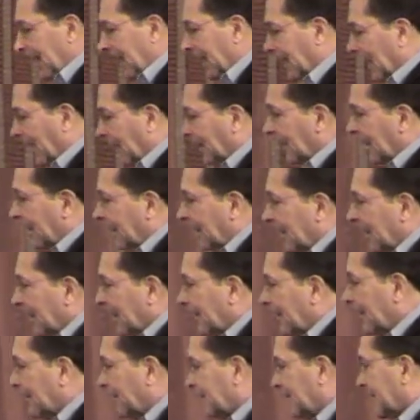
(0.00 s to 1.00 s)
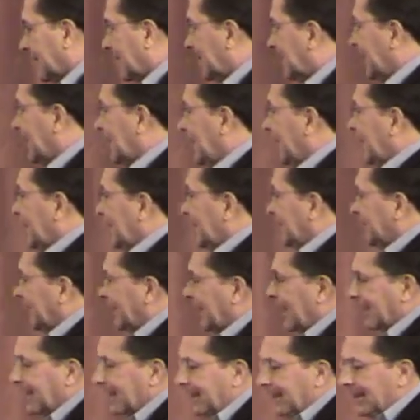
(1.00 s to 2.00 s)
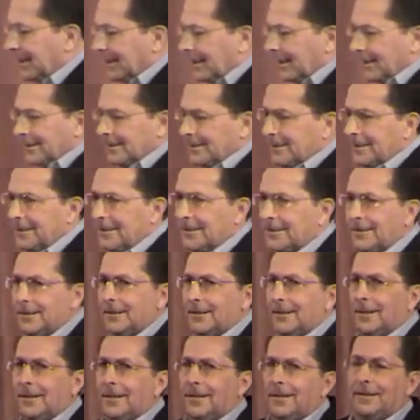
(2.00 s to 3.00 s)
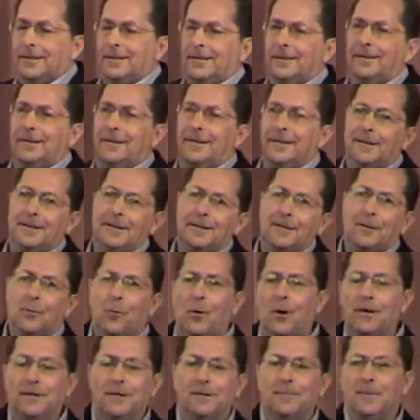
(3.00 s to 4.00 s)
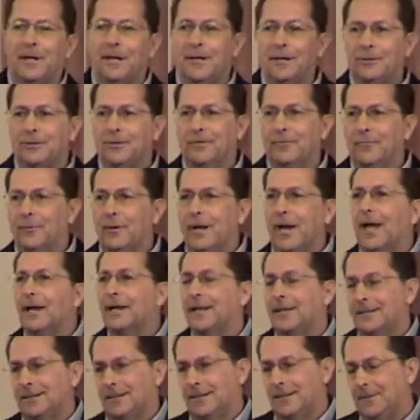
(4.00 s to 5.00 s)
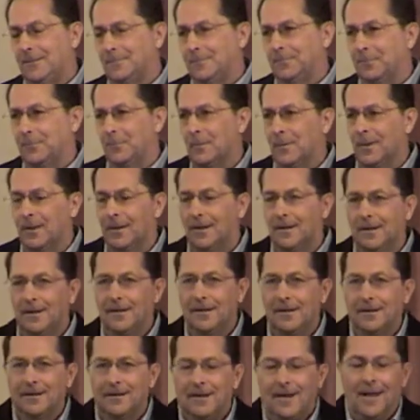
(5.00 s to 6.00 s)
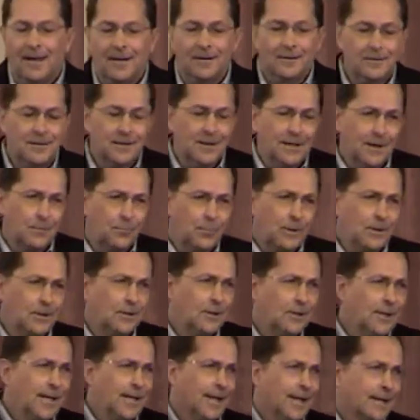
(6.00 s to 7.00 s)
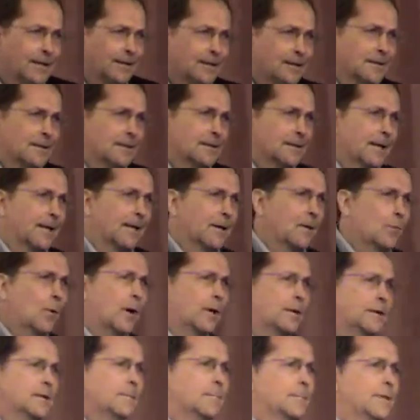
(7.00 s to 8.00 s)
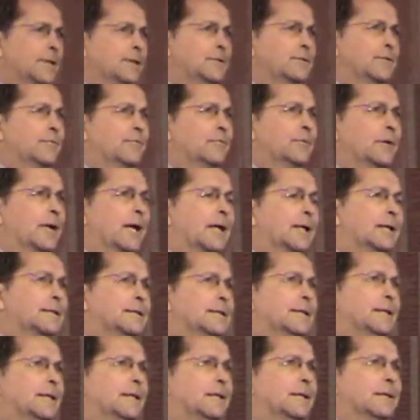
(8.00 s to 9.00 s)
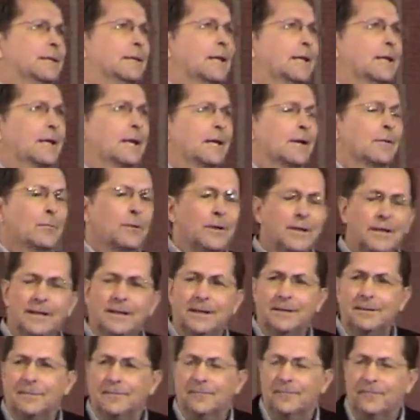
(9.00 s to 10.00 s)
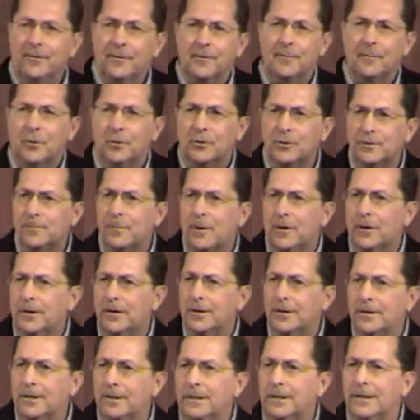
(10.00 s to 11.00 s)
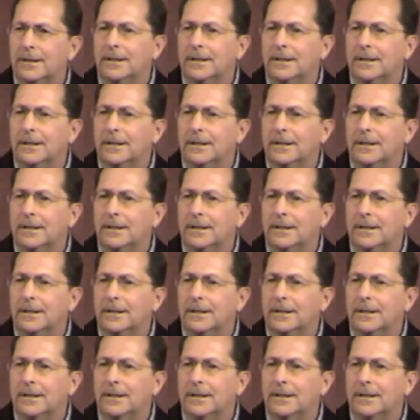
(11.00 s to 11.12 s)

And I love to kind of get into like the quantum nature of reality. And we look at that quantum nature of reality, really, for the most part,